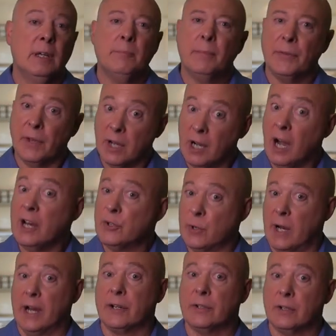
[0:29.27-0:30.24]
but the
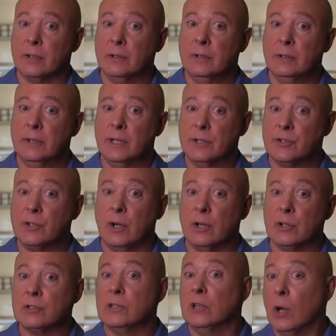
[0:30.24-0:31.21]
contractor
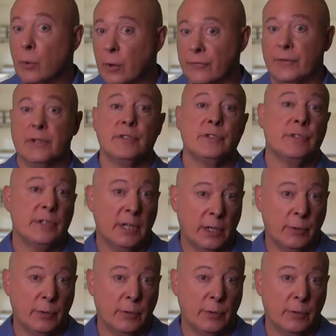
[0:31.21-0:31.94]
installs low efficiency